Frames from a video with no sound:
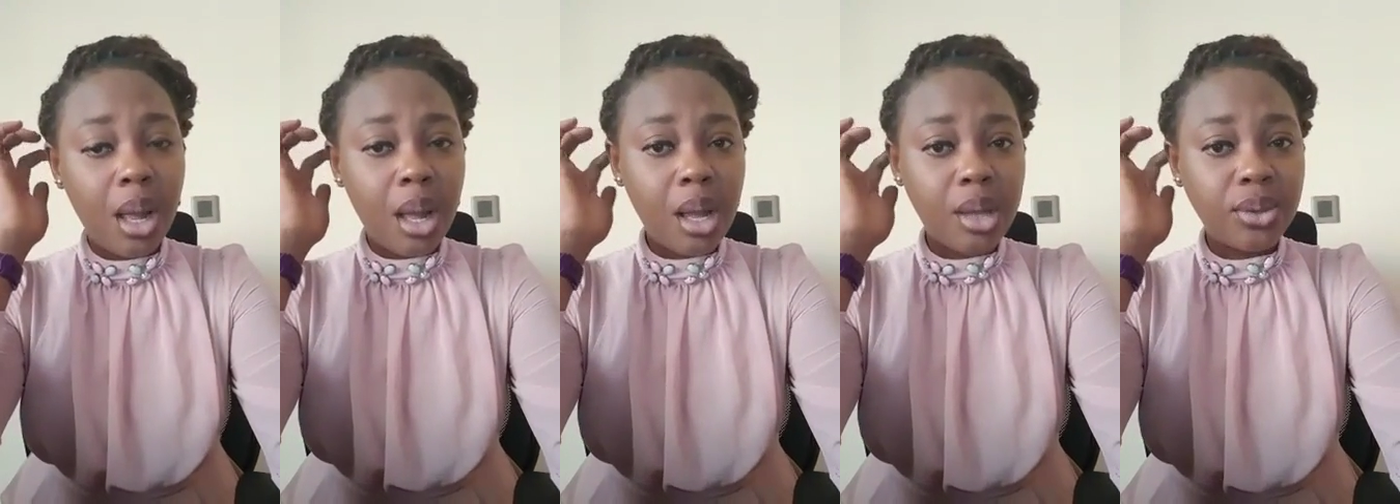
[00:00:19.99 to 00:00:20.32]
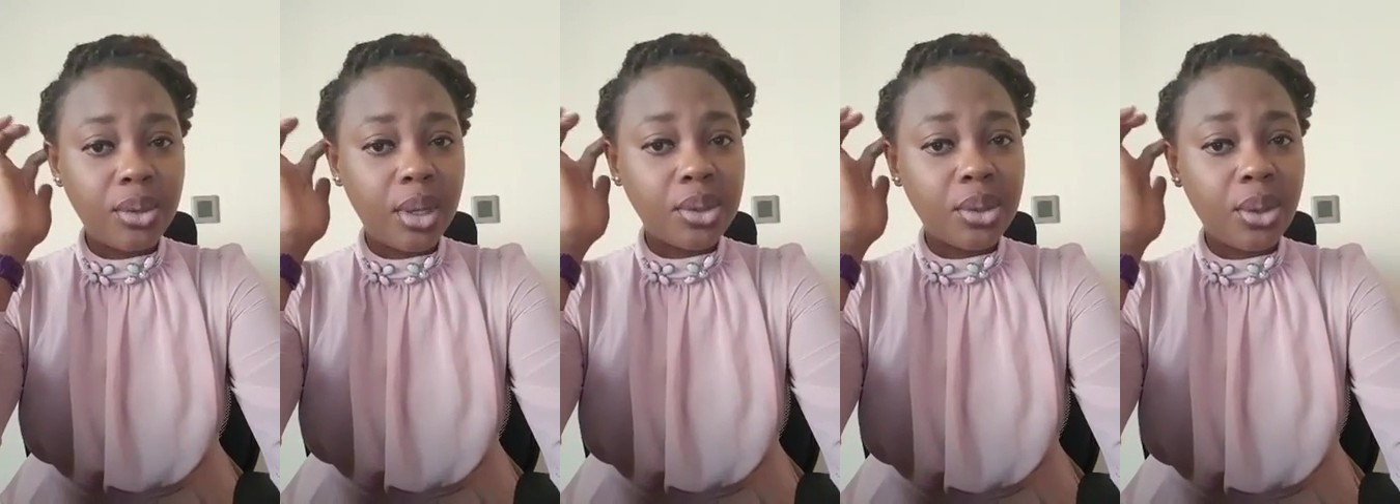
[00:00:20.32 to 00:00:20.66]
as
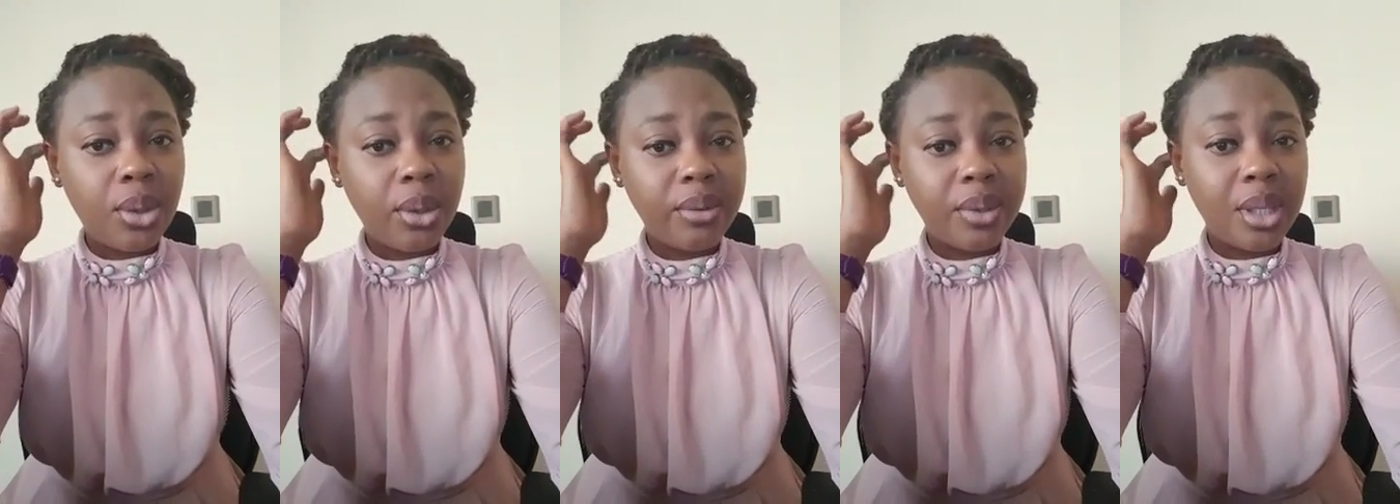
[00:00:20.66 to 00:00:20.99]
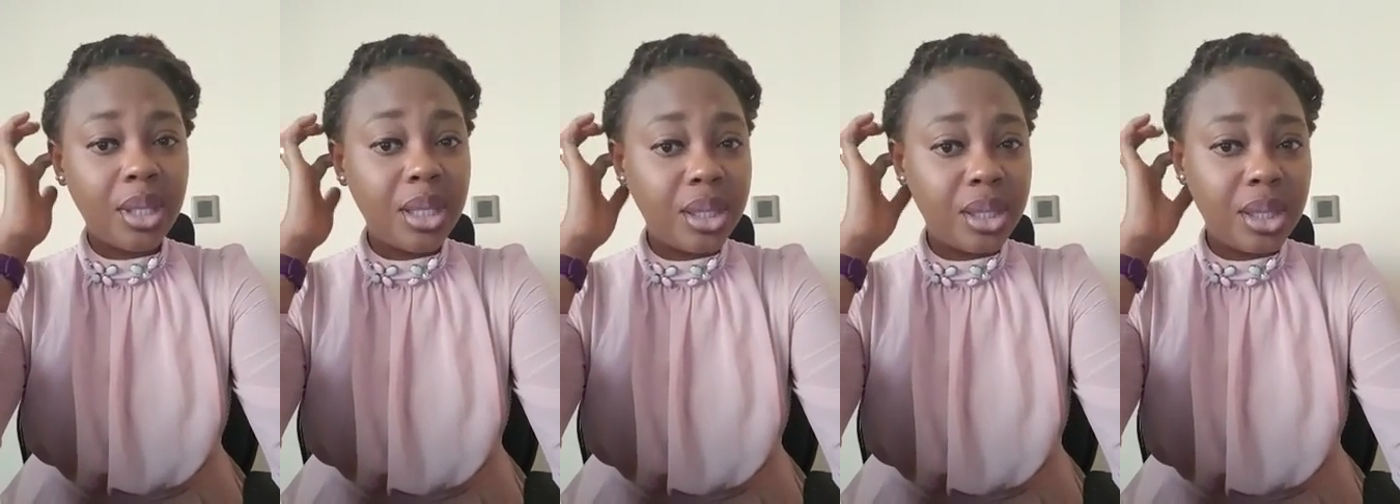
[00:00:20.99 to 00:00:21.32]
soon as all of the
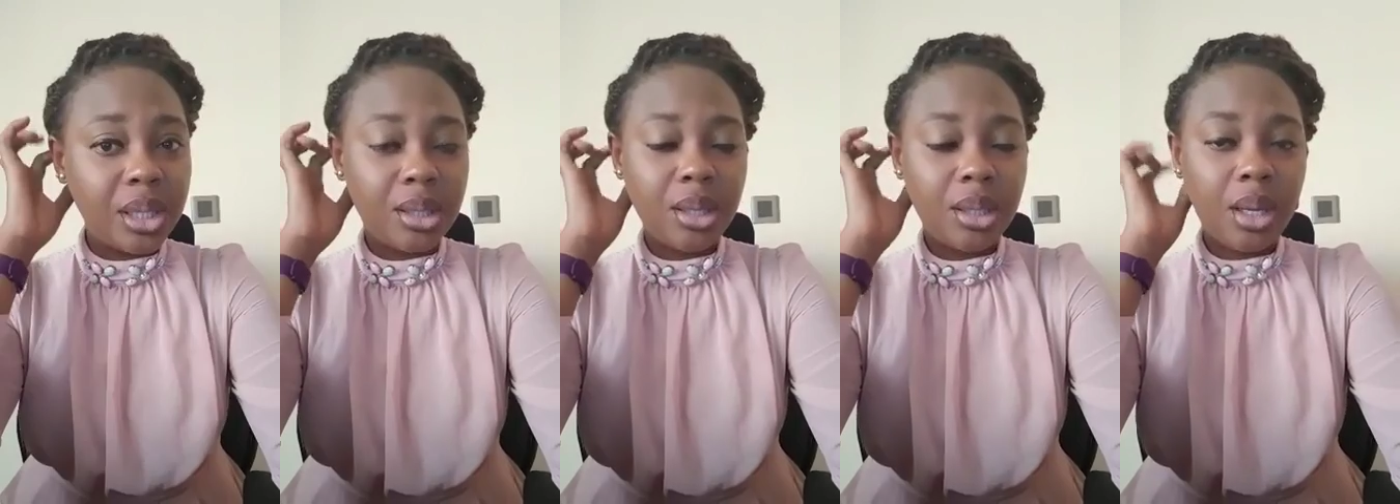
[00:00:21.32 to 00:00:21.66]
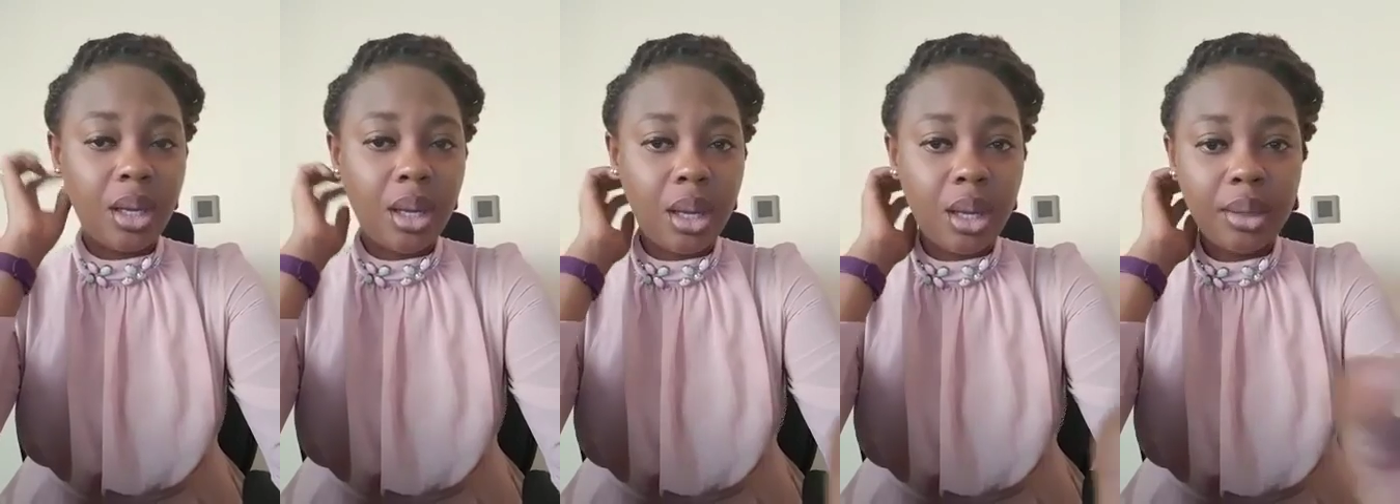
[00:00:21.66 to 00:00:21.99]
glitches
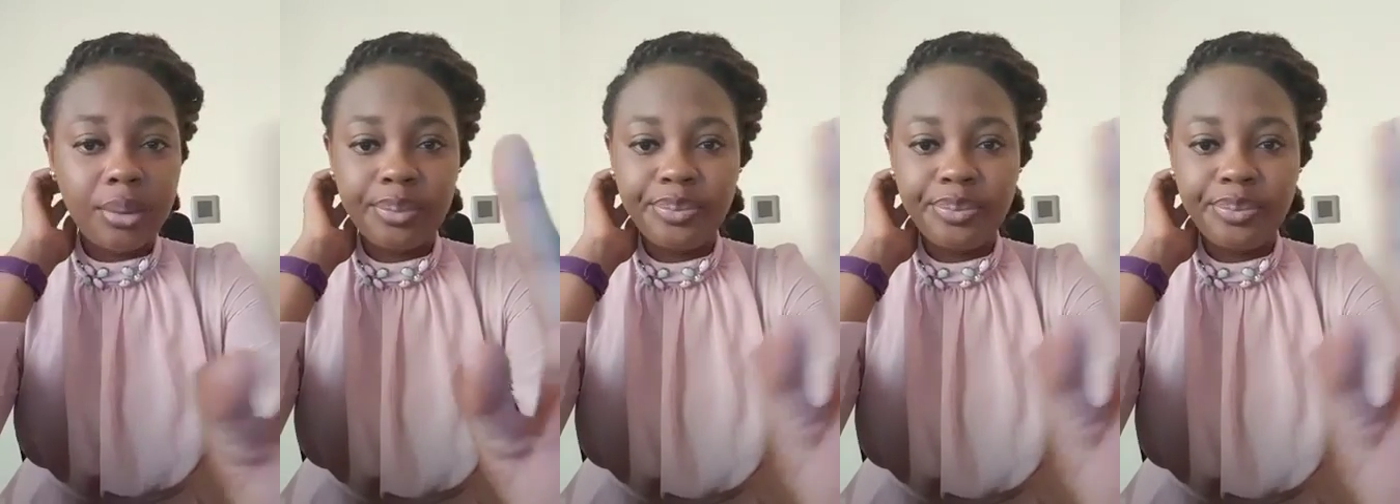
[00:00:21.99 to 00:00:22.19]
are